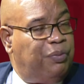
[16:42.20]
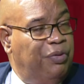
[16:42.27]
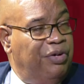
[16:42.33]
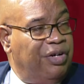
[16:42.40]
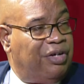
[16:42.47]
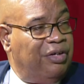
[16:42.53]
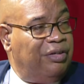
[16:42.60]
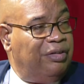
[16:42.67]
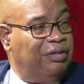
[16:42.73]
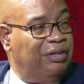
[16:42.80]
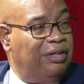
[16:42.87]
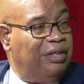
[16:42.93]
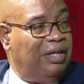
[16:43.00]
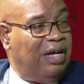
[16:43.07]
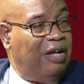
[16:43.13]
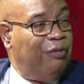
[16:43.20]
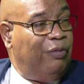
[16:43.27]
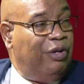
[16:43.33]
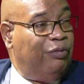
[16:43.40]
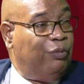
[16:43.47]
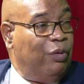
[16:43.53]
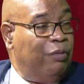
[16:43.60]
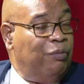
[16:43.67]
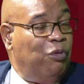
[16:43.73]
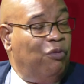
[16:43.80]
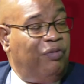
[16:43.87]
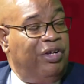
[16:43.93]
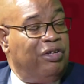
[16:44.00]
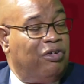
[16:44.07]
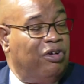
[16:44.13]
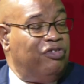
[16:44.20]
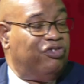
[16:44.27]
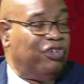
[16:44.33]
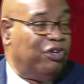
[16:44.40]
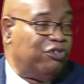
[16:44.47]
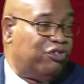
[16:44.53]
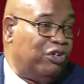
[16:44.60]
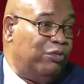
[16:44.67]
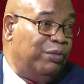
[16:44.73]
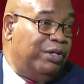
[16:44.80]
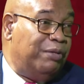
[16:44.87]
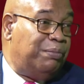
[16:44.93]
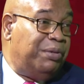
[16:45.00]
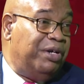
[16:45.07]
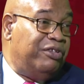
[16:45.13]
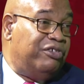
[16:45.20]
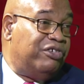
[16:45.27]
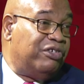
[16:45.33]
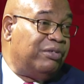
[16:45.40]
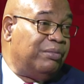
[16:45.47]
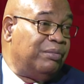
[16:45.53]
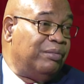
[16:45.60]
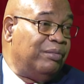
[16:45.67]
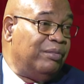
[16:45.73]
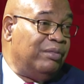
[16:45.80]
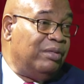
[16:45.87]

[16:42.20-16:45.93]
Parika Highway will move in conjunction with the bridge. Mm-hmm.